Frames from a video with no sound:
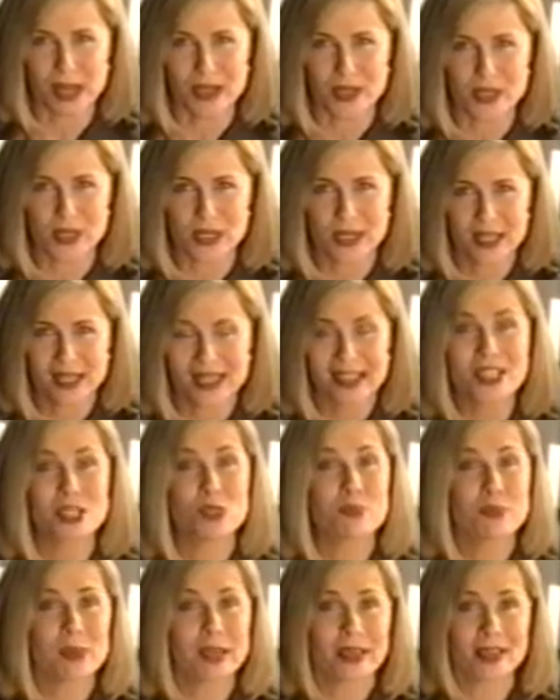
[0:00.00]
space,
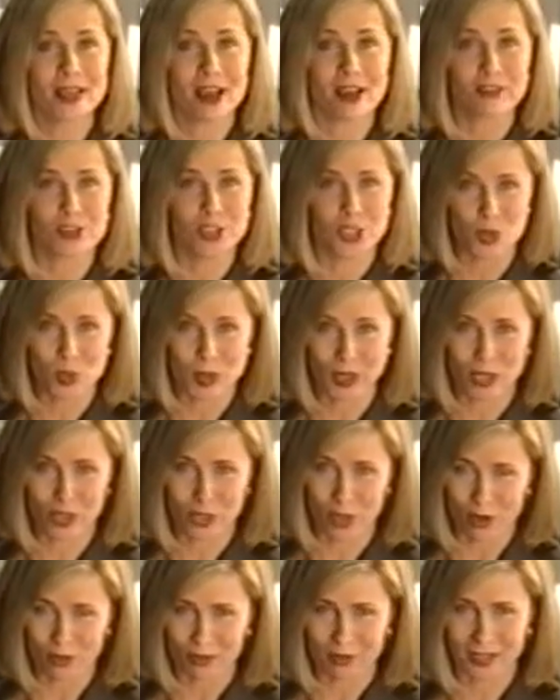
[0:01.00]
is big enough to swing a
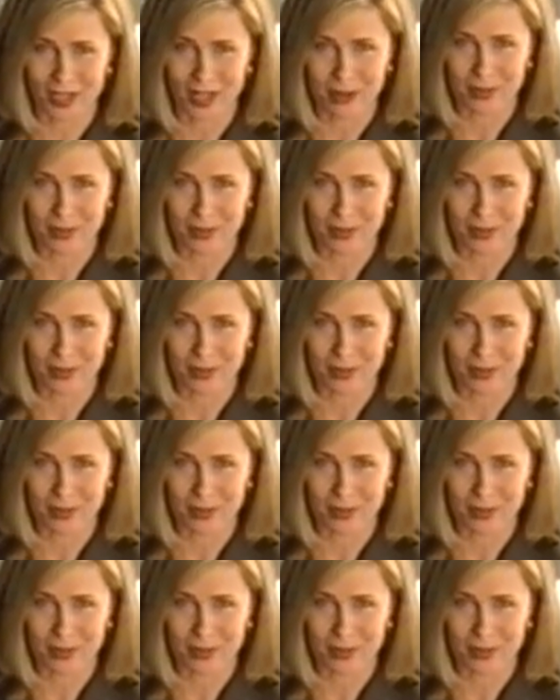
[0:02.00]
golf